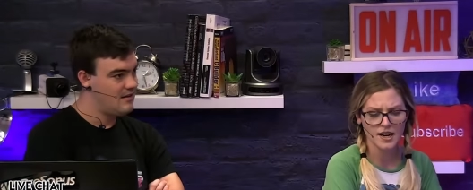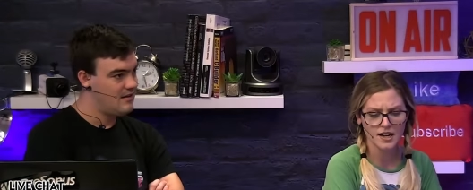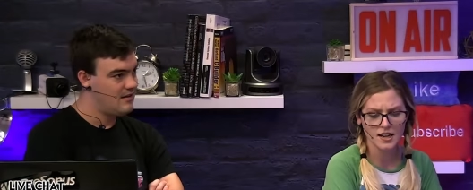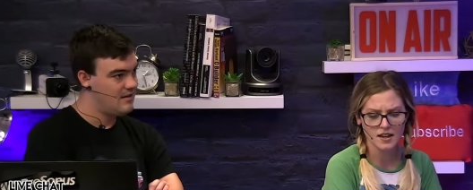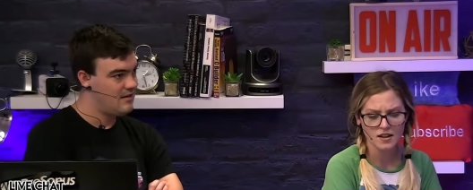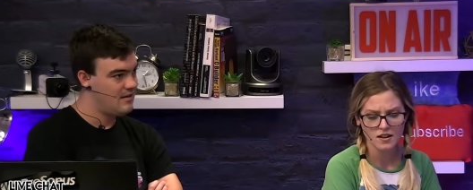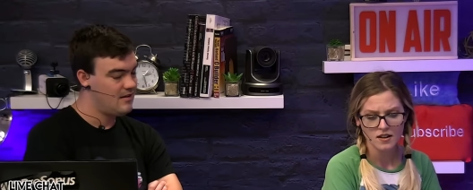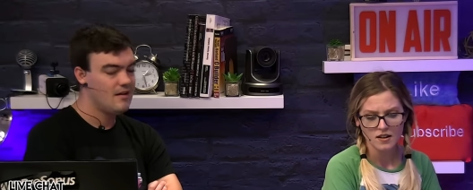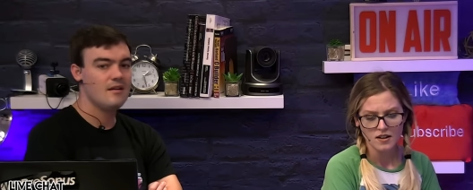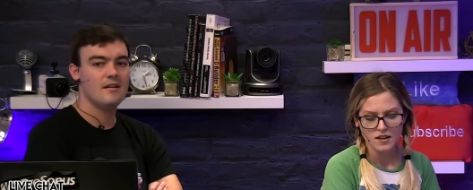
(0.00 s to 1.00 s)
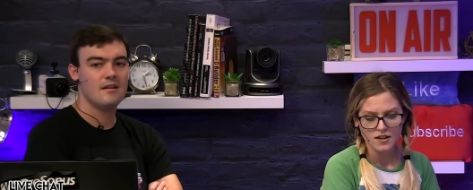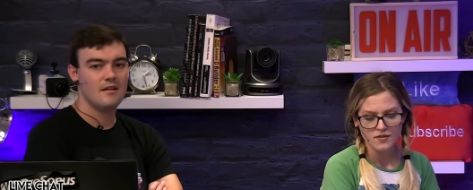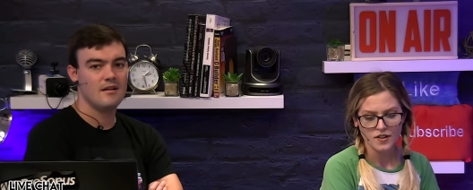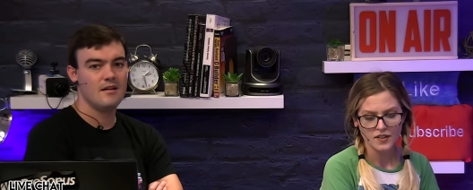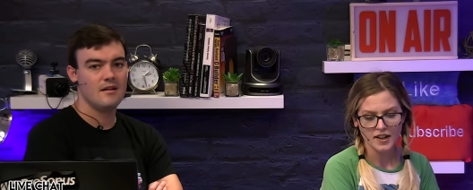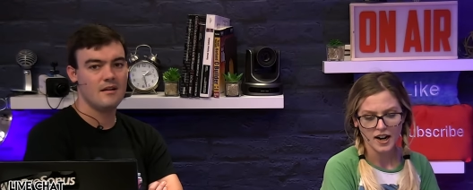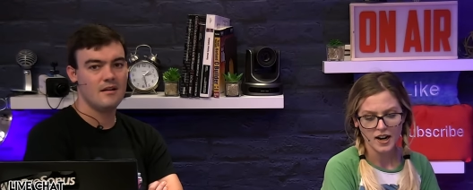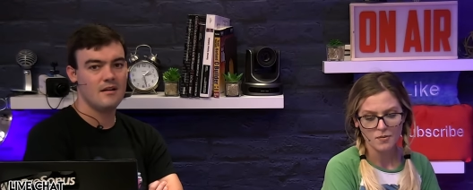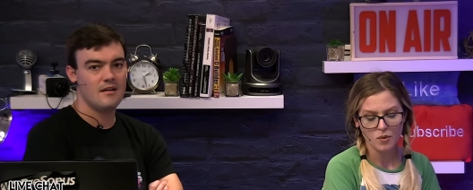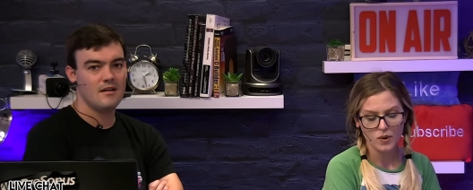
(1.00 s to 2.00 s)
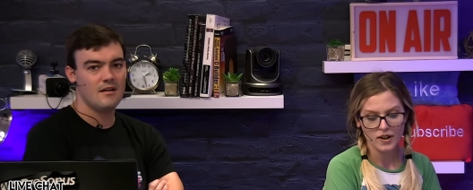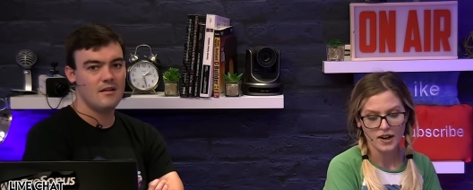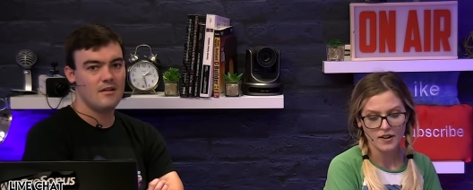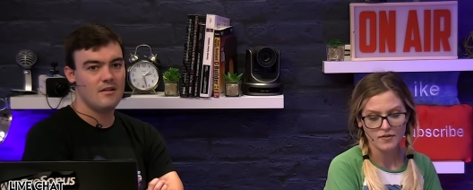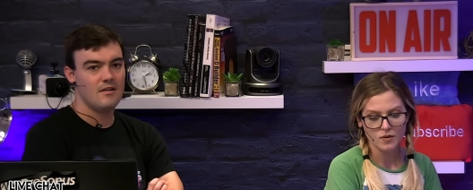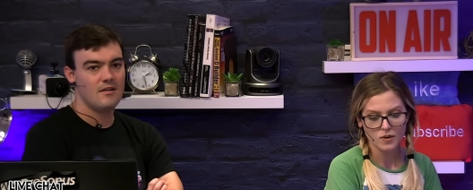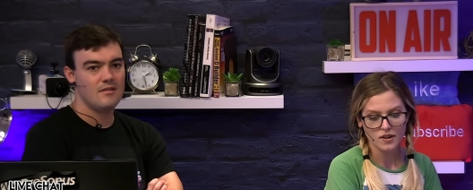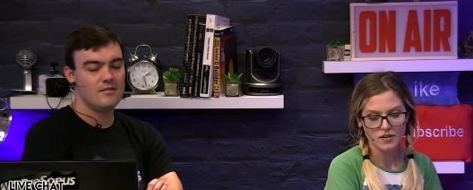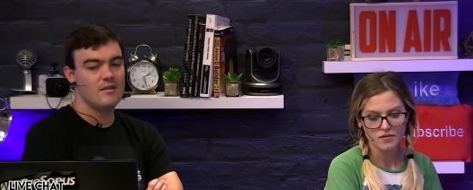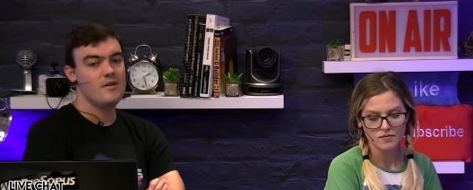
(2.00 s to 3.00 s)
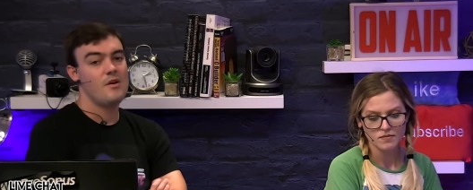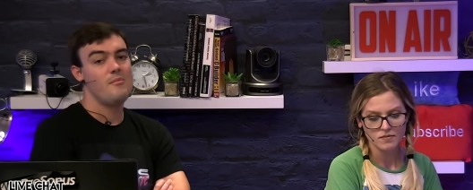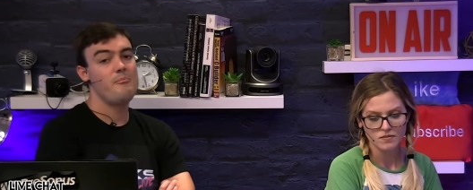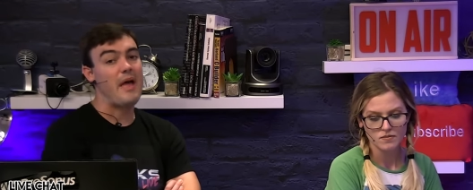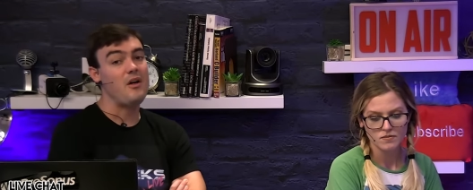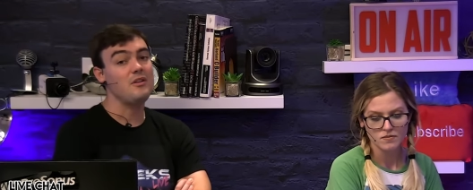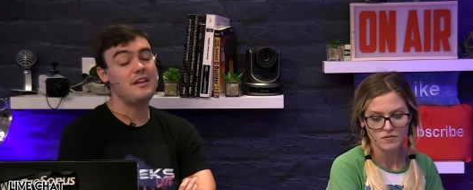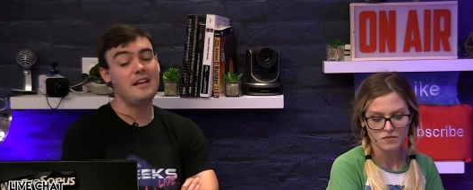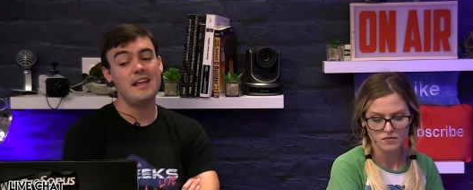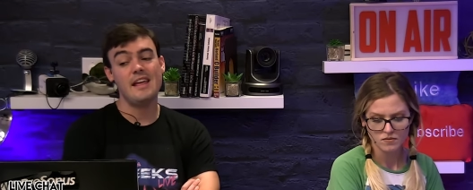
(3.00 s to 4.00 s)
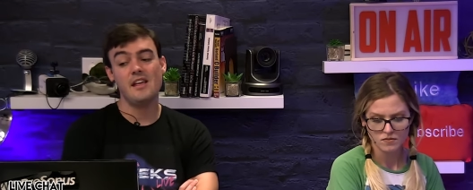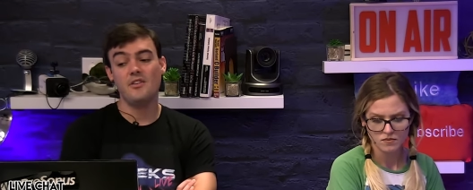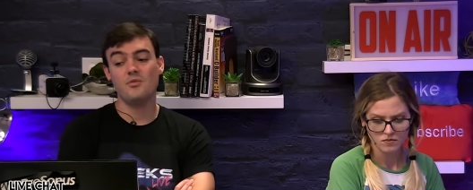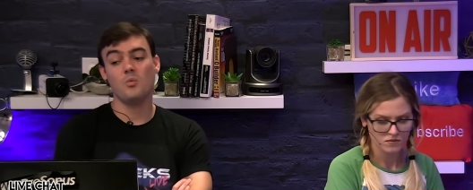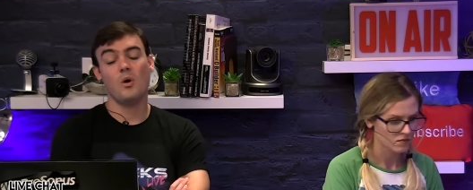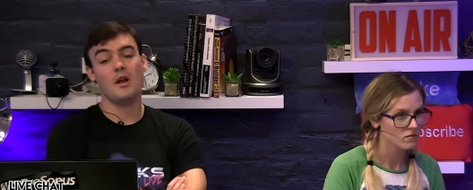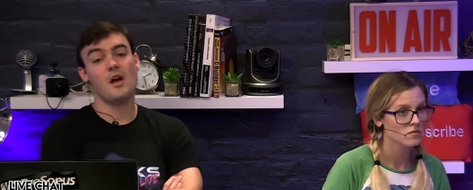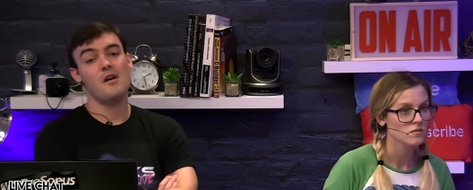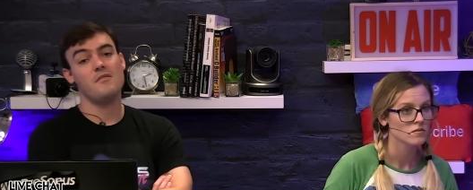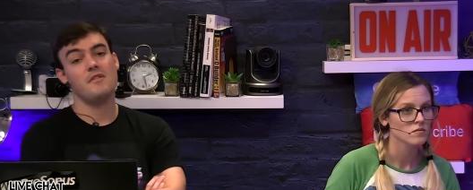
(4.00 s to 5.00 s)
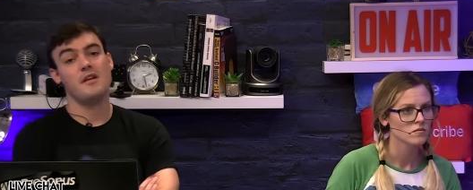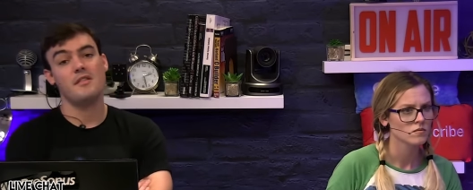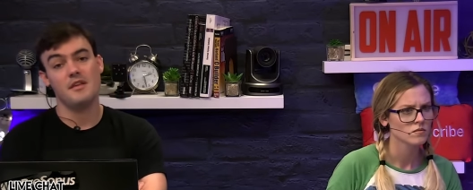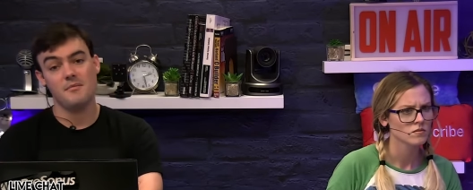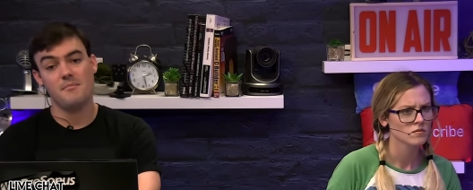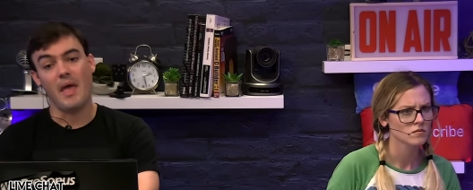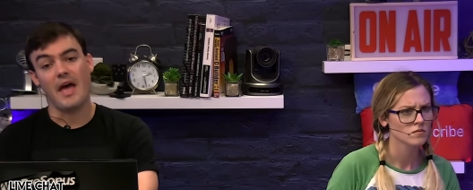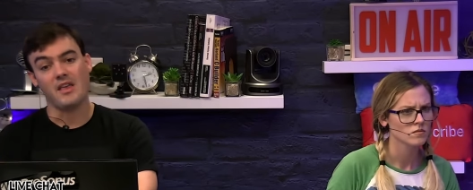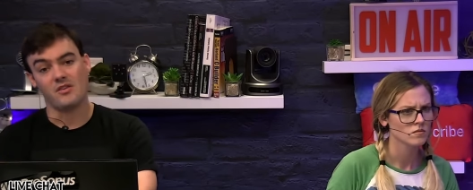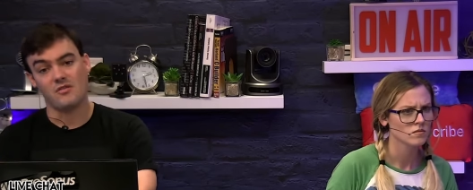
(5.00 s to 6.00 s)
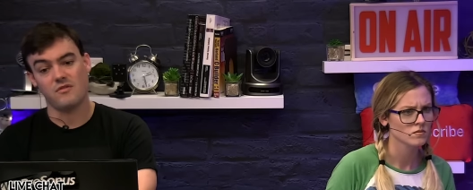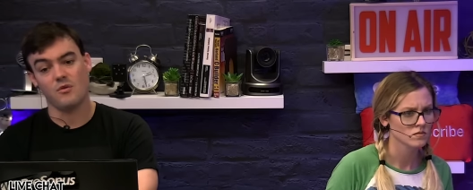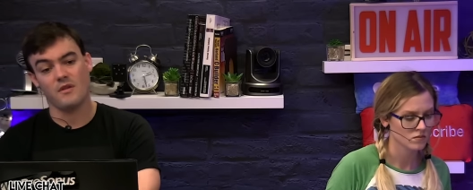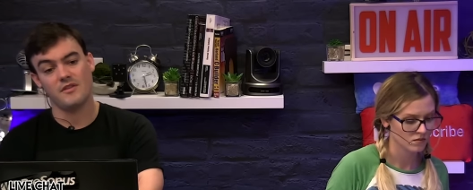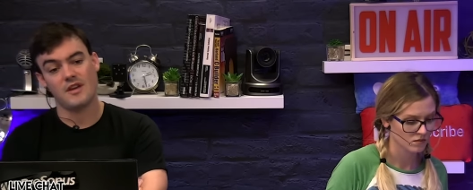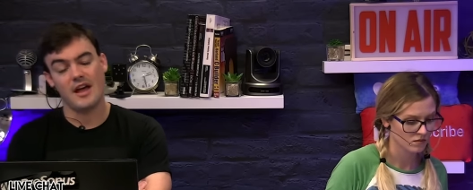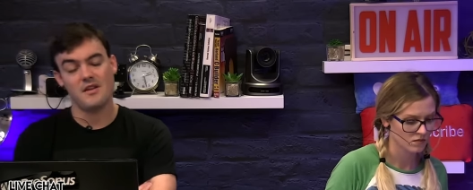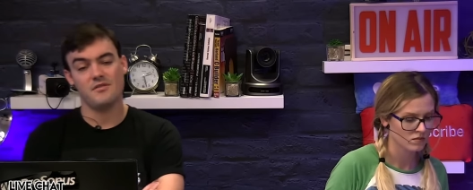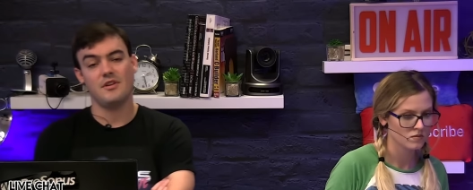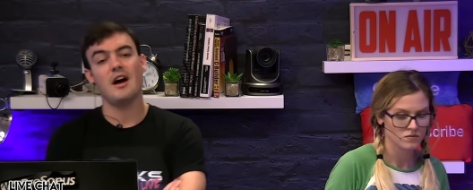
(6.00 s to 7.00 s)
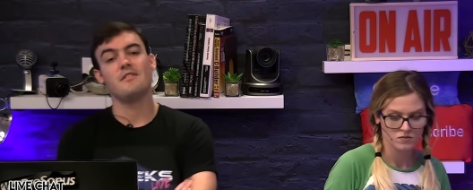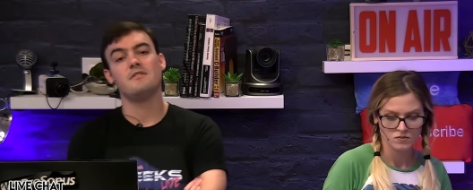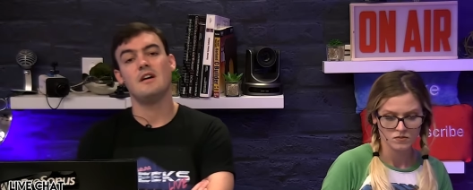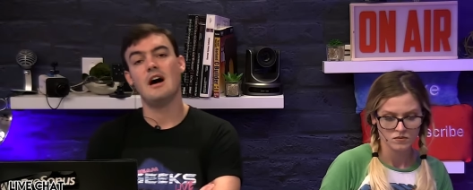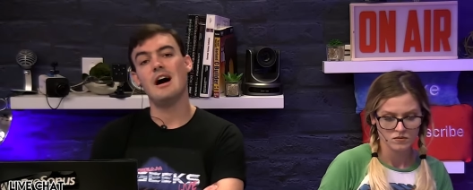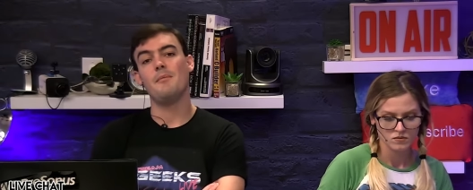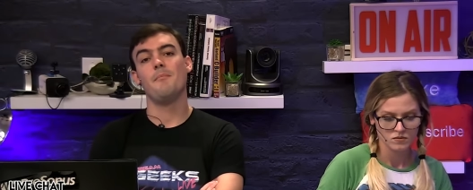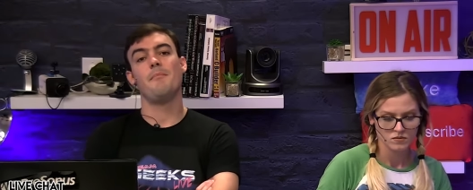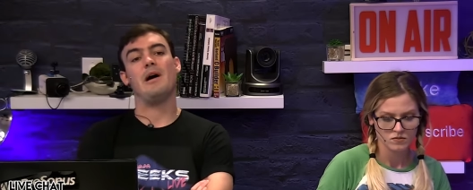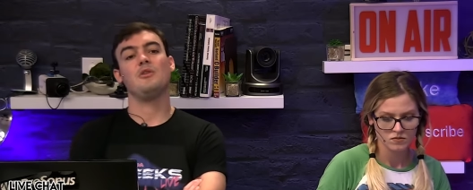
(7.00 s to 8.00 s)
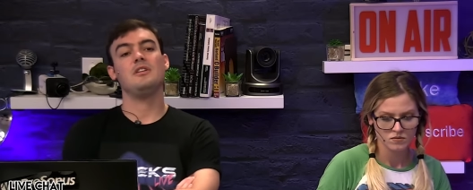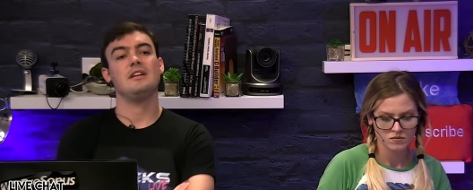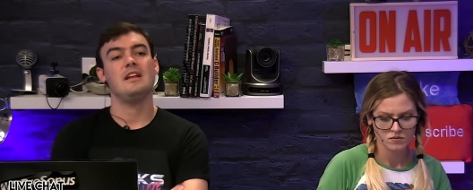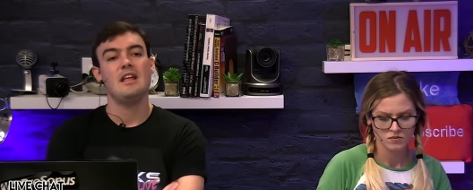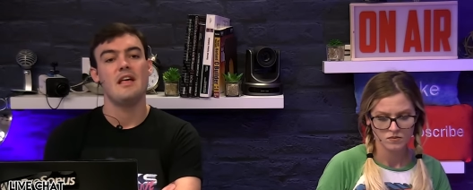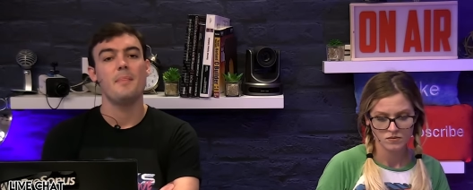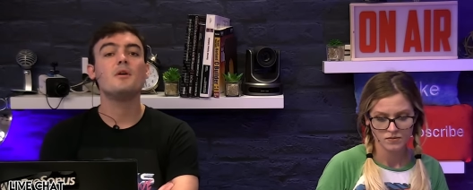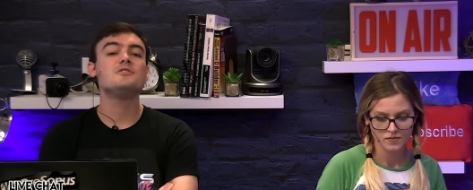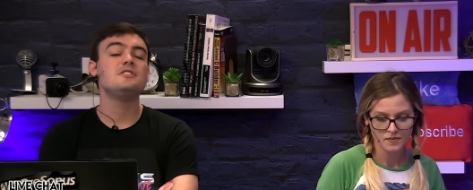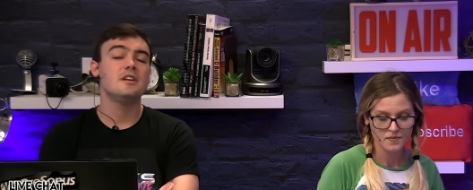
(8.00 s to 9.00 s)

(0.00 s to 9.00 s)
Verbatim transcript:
Speaker 1: eighty, fifty-nine point nine four.
Speaker 2: Belden is one of the best for this kind of stuff. Um, Belden, there's